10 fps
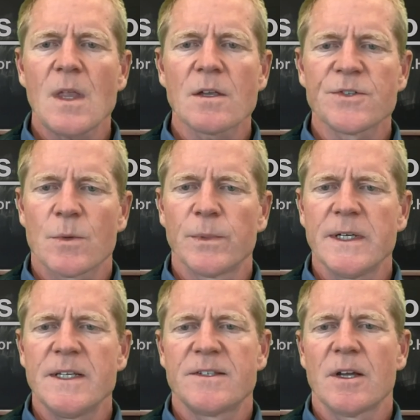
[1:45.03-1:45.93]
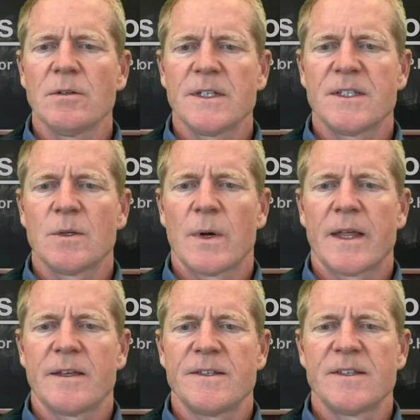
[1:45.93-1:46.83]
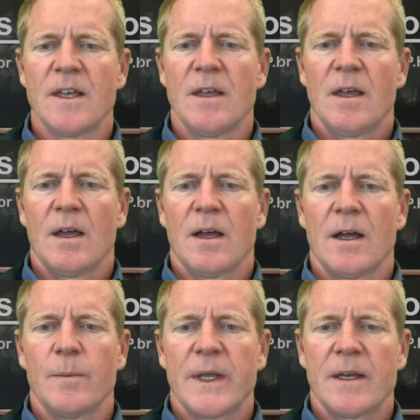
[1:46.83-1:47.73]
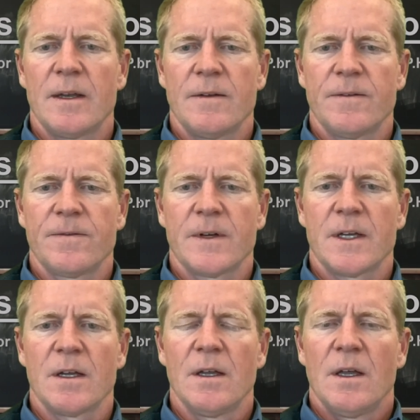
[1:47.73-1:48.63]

So please don't listen to others um, and if a,